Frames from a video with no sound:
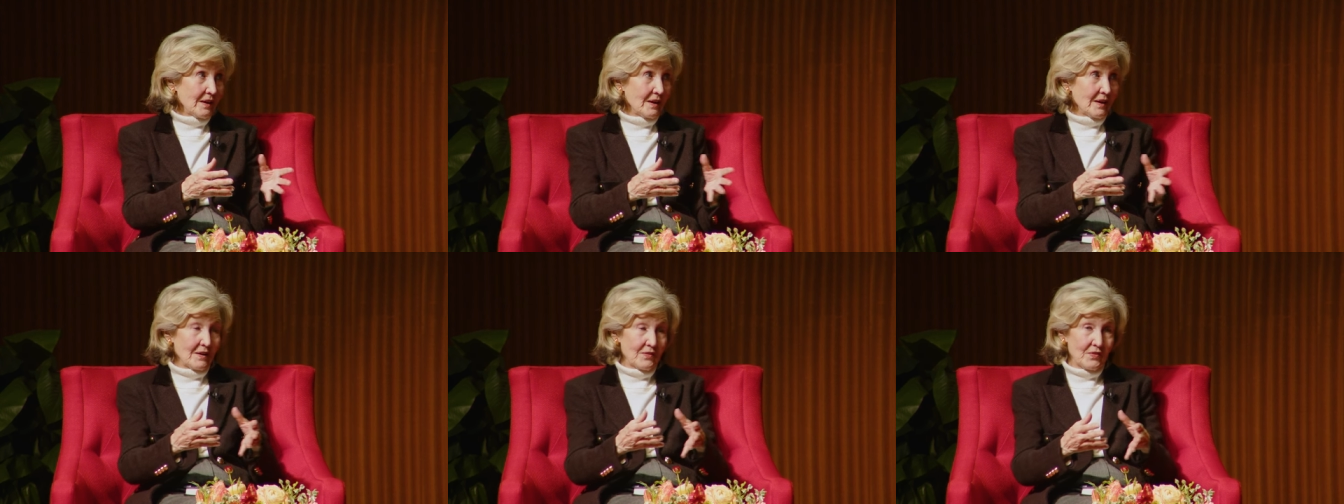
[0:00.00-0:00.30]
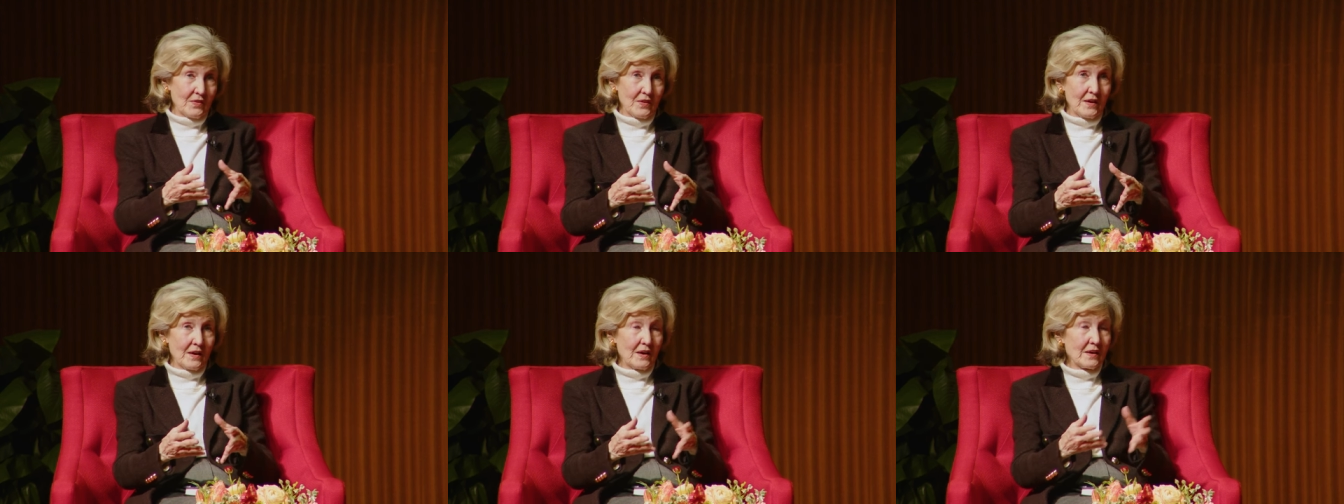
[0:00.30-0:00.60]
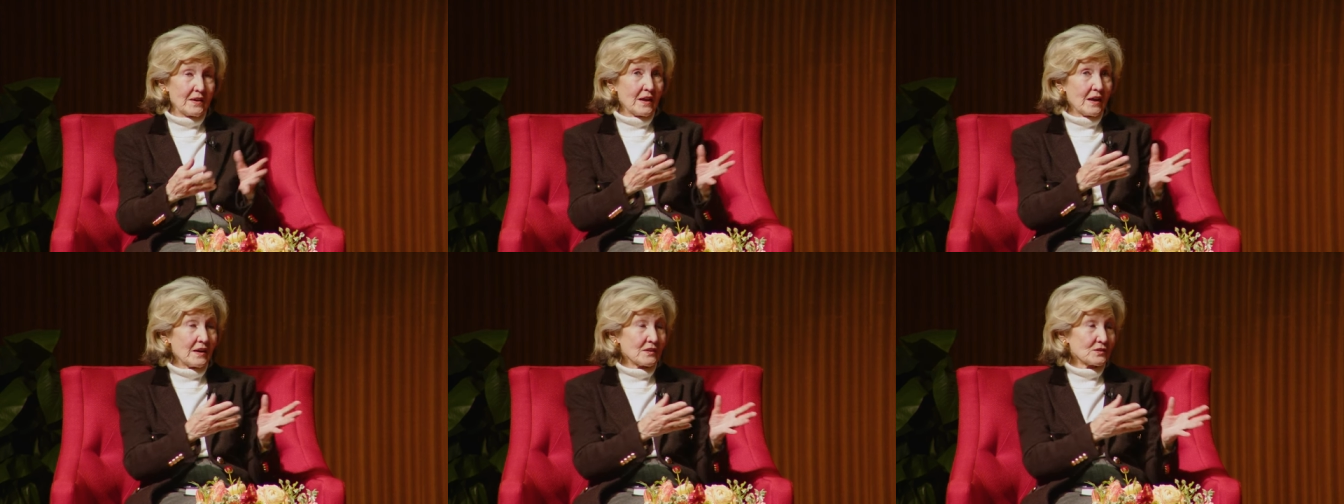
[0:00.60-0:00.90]
at that,
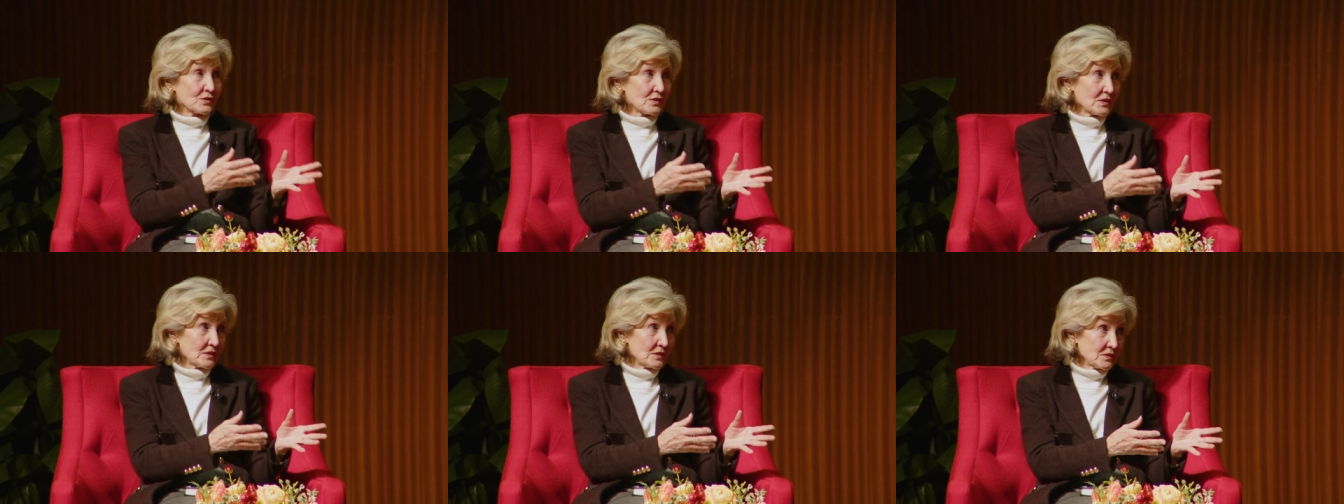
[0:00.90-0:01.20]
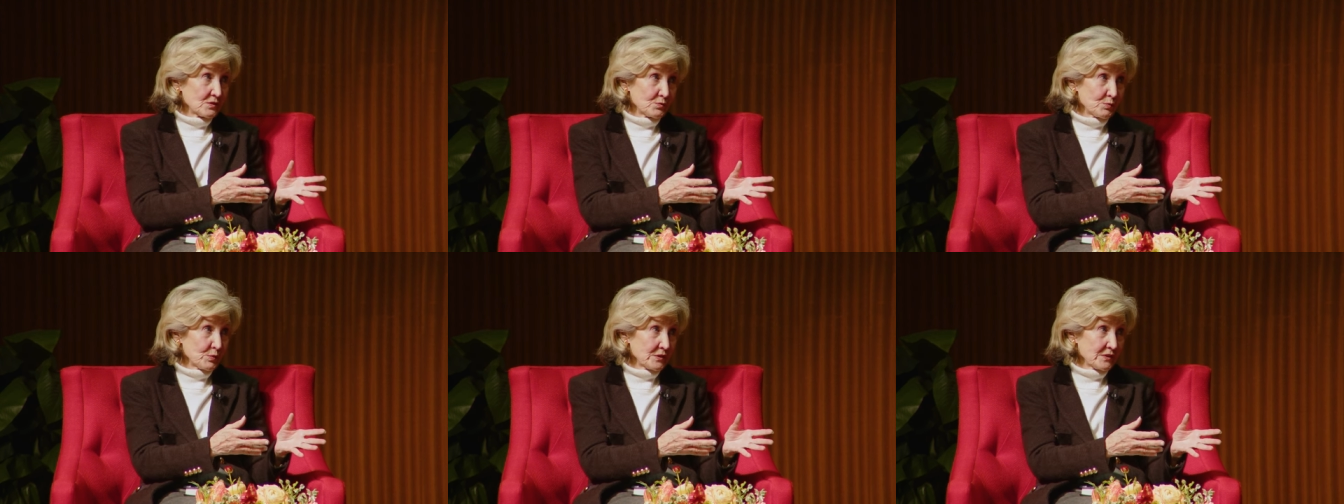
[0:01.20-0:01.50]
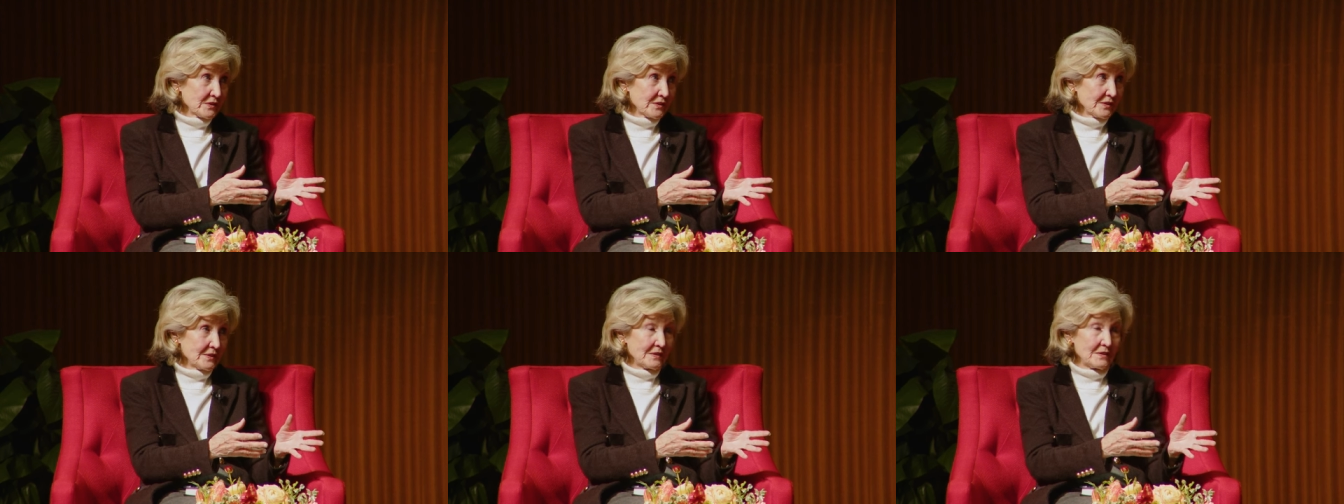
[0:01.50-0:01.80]
as is
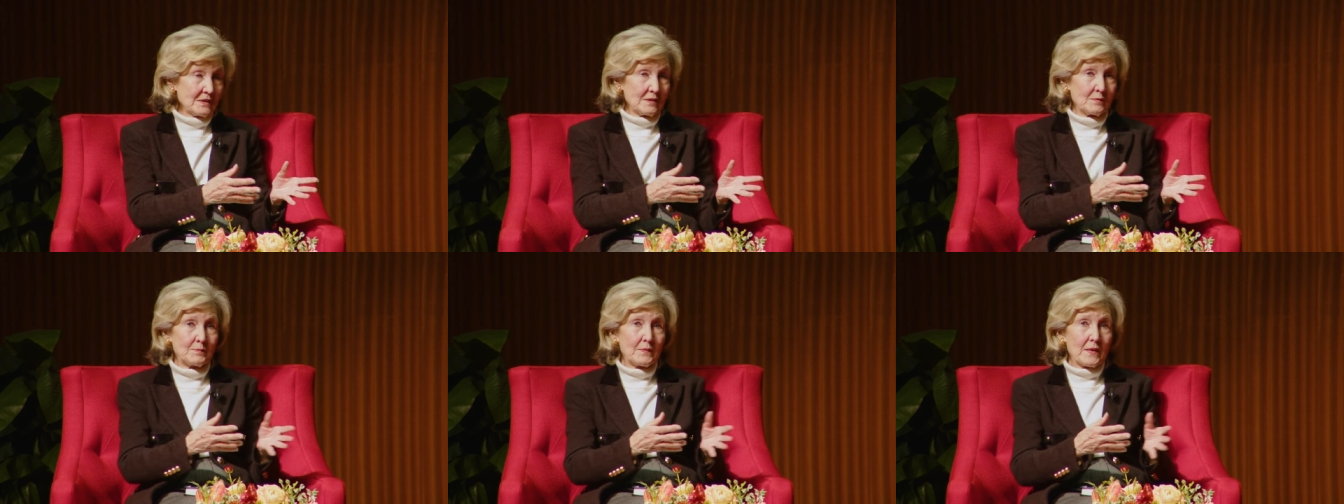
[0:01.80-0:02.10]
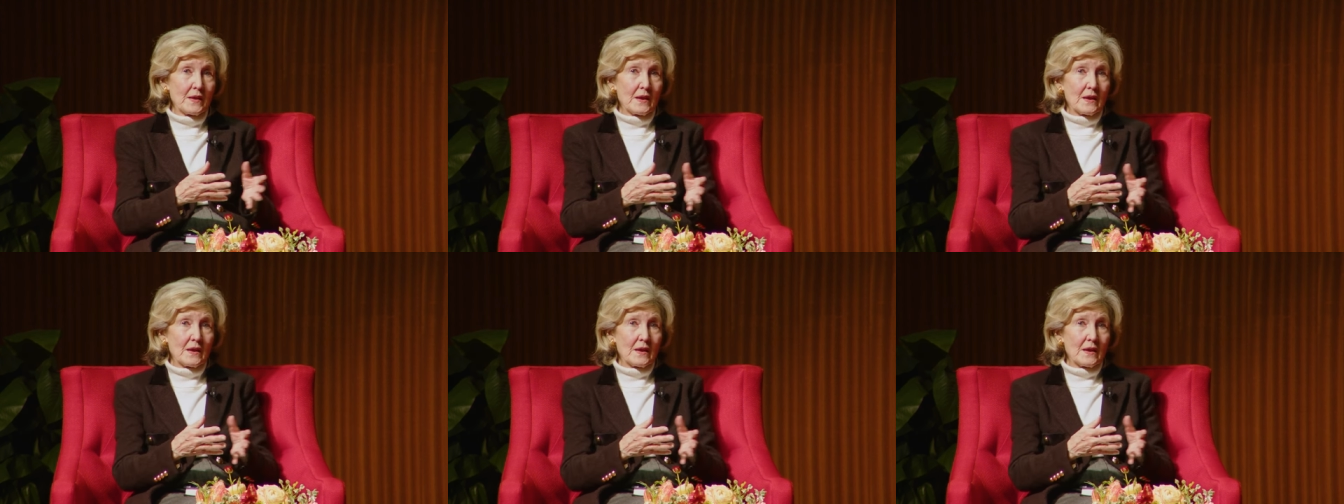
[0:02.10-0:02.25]
Brazil.